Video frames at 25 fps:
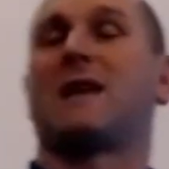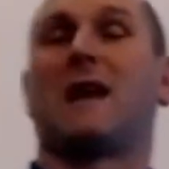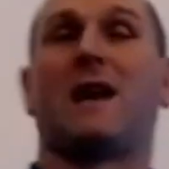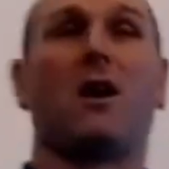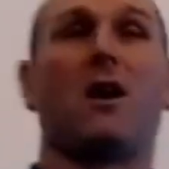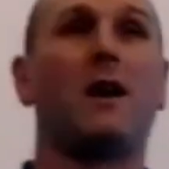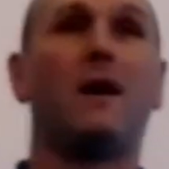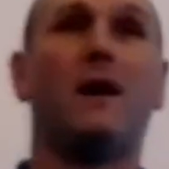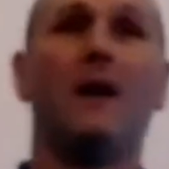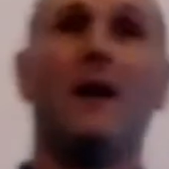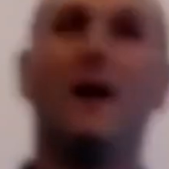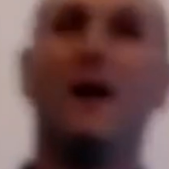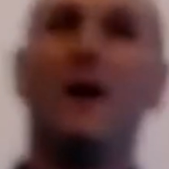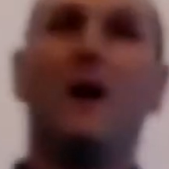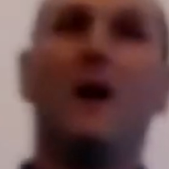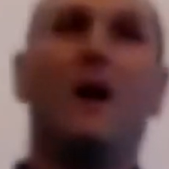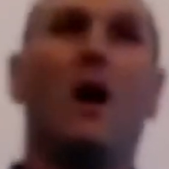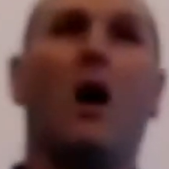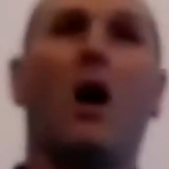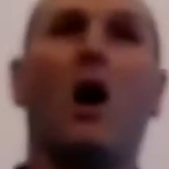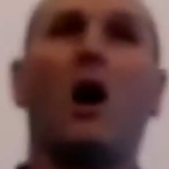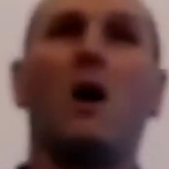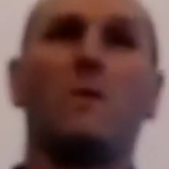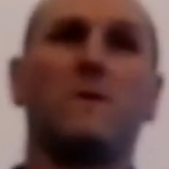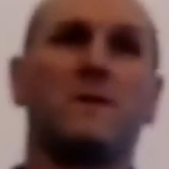And I
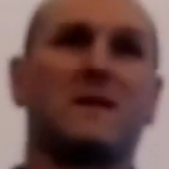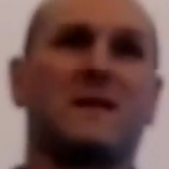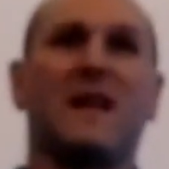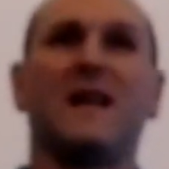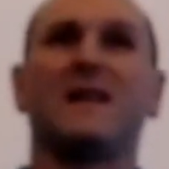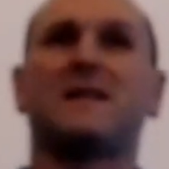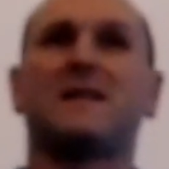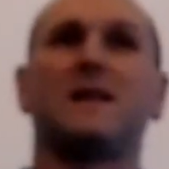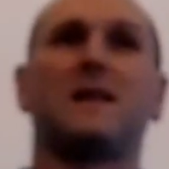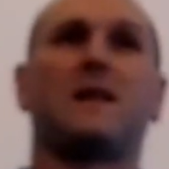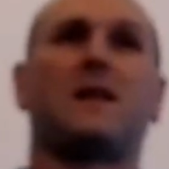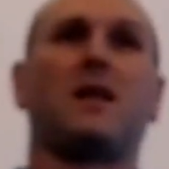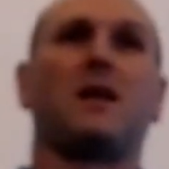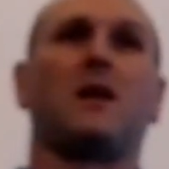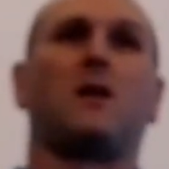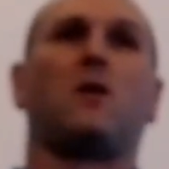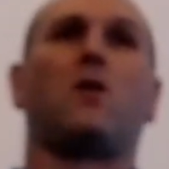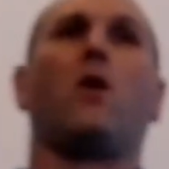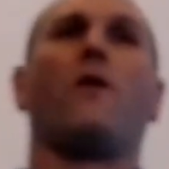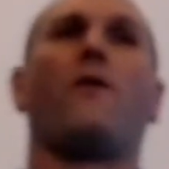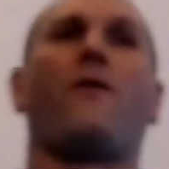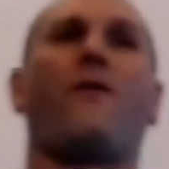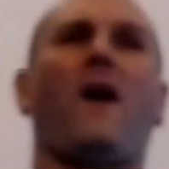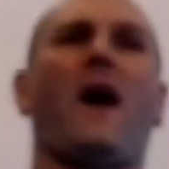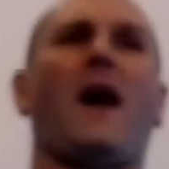was listening to the
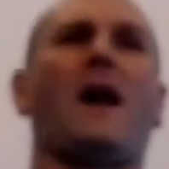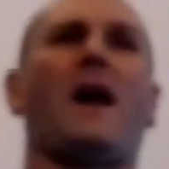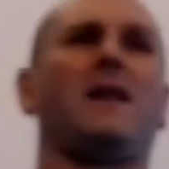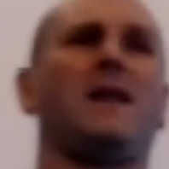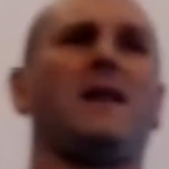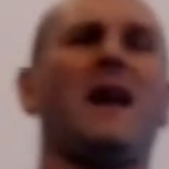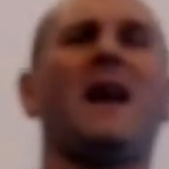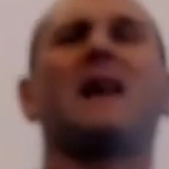gut feeling.